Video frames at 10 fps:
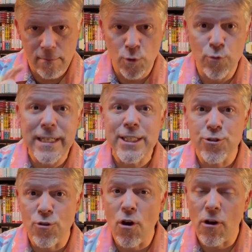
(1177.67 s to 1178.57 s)

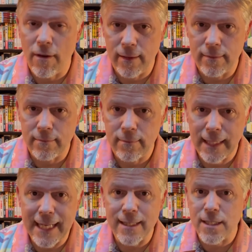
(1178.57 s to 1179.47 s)
redrawn,
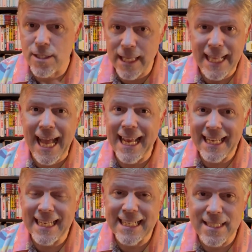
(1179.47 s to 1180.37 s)
like the
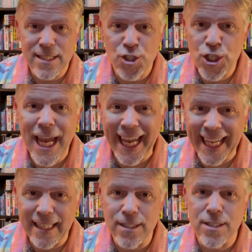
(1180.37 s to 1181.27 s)
endings
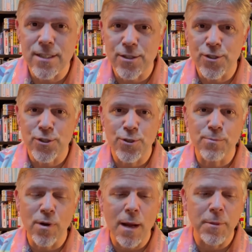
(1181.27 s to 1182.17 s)
changed to
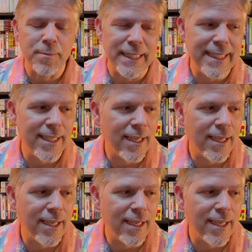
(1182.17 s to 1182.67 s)
probably